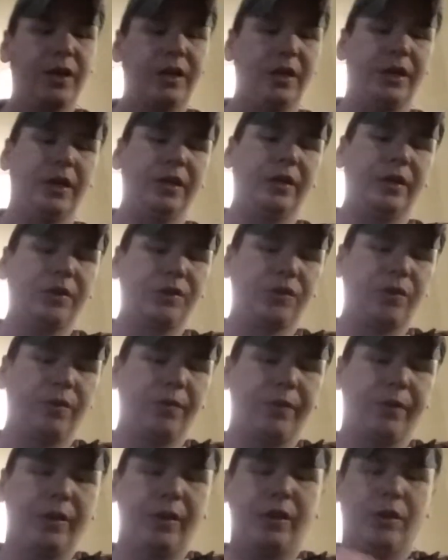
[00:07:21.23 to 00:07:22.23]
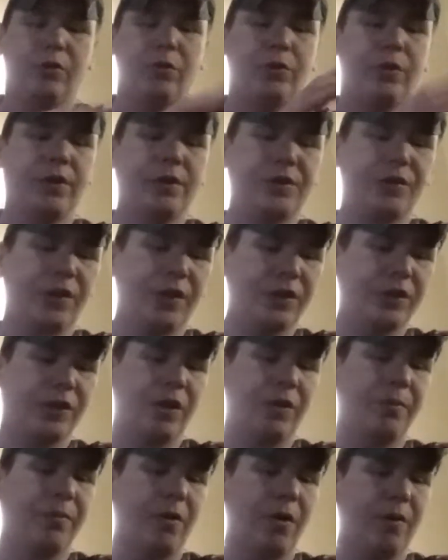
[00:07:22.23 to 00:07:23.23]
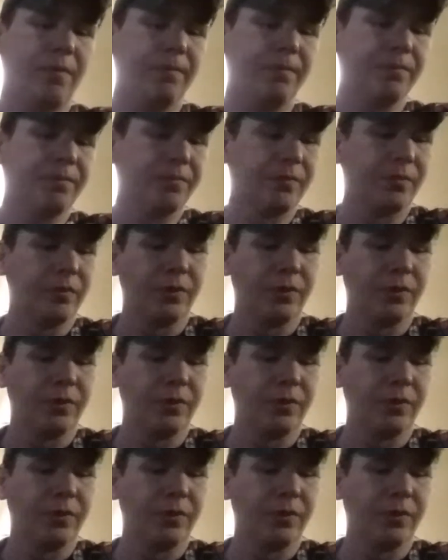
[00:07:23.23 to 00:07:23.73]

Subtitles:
And it's going to ventilate through there, so that's not a problem.